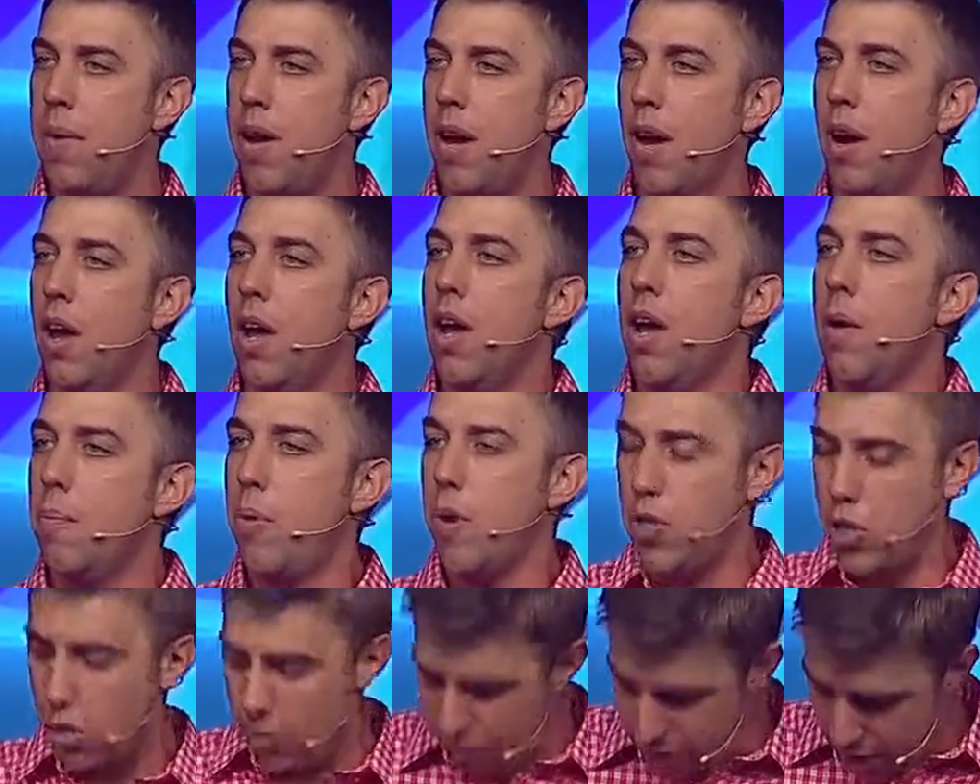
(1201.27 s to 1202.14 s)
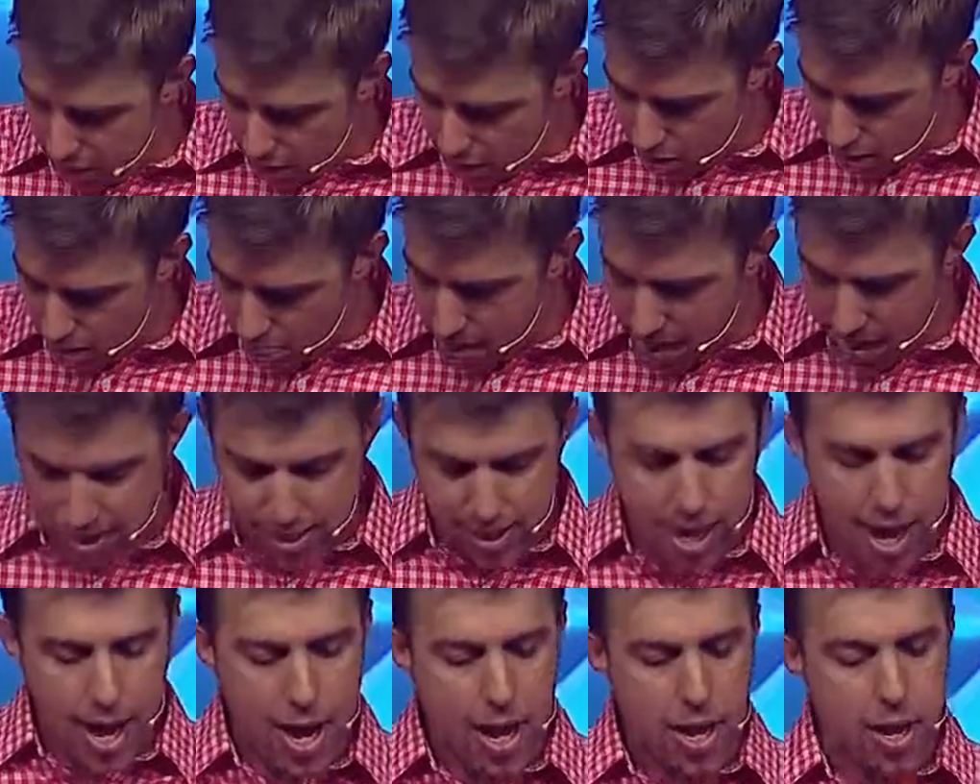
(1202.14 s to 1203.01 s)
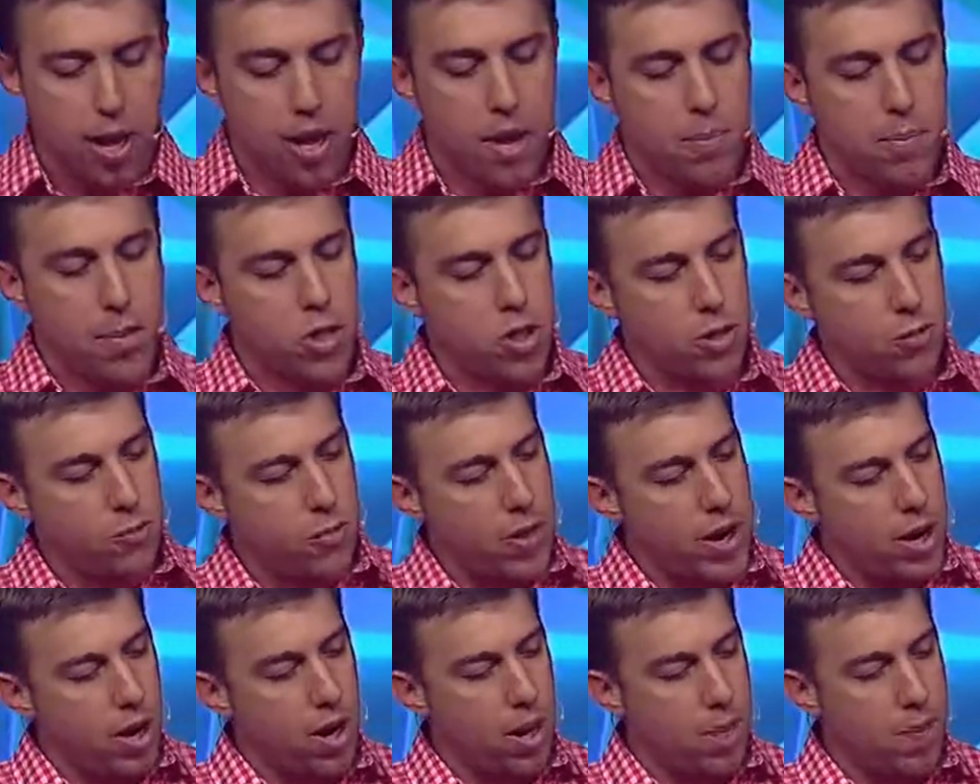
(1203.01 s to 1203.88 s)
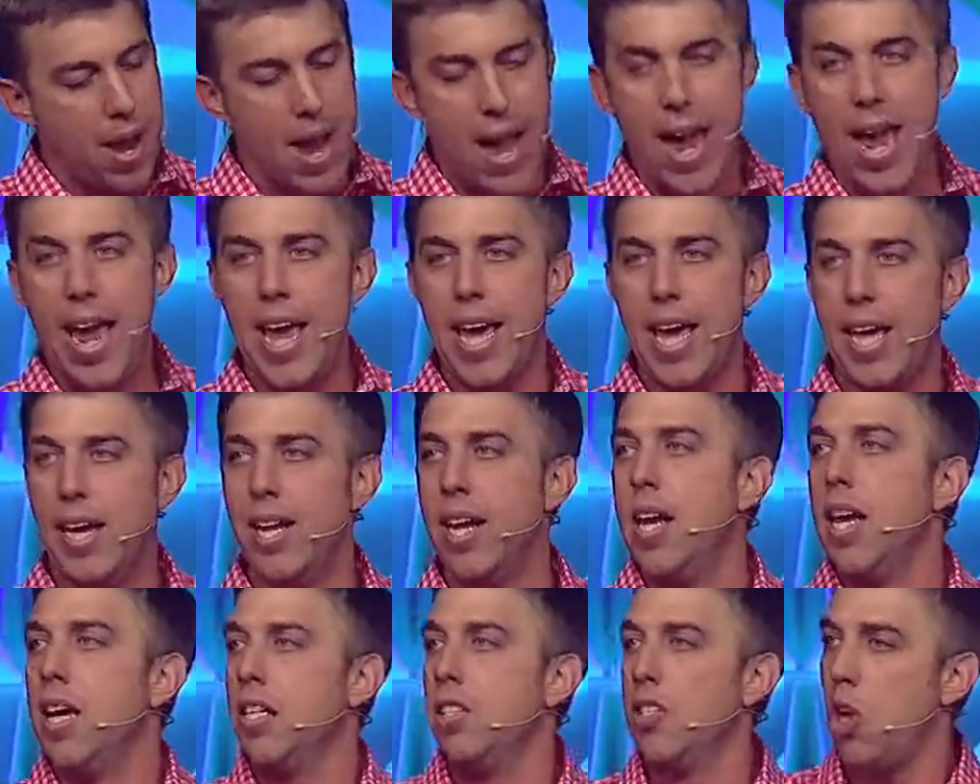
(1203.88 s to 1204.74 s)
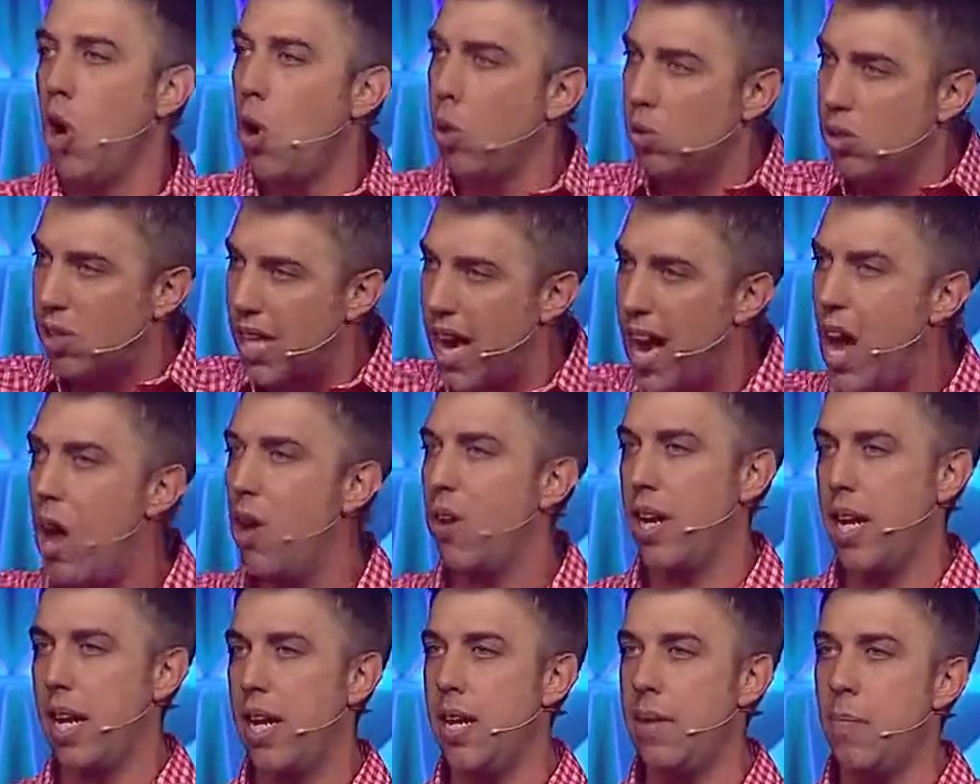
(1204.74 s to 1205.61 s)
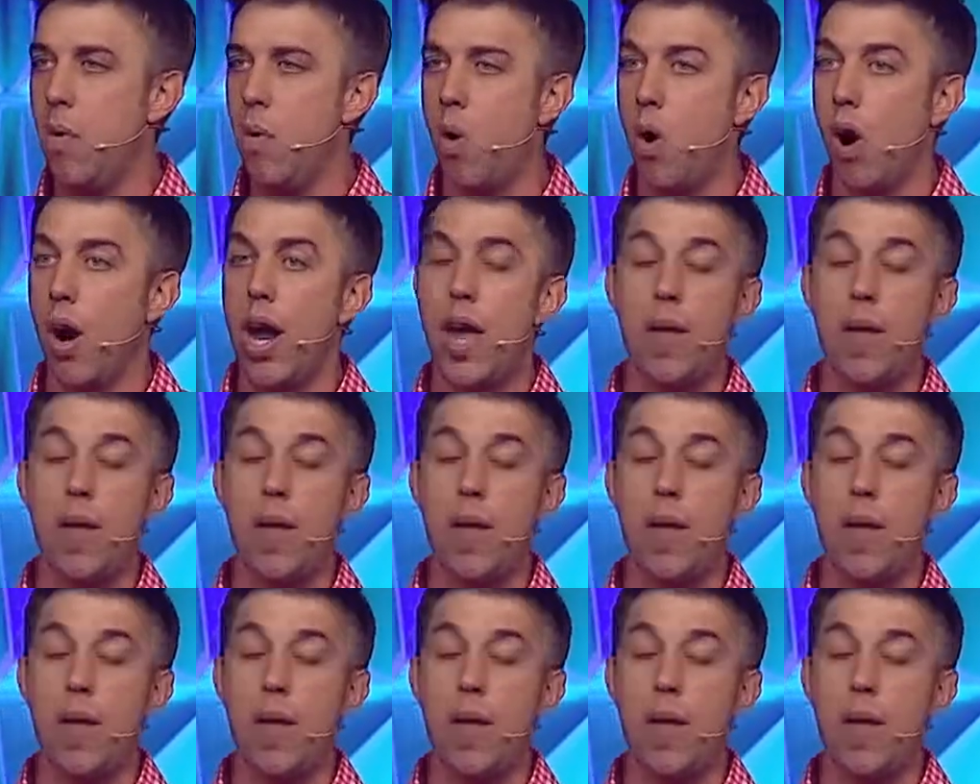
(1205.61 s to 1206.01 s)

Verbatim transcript: Come here. Put your finger in my side. Put your finger in my hand. Don't doubt anymore.